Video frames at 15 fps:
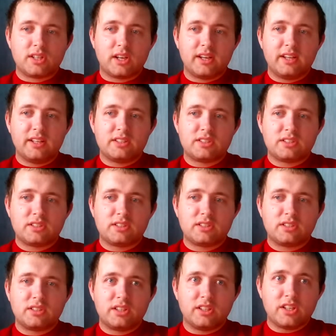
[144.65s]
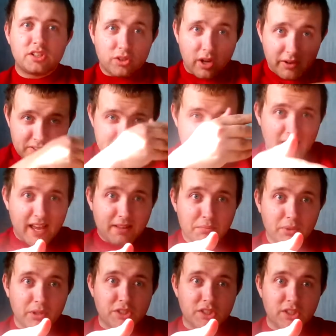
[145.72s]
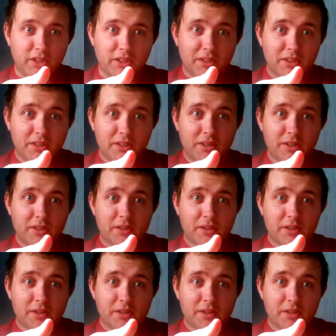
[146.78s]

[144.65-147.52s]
tyres that the drivers can push on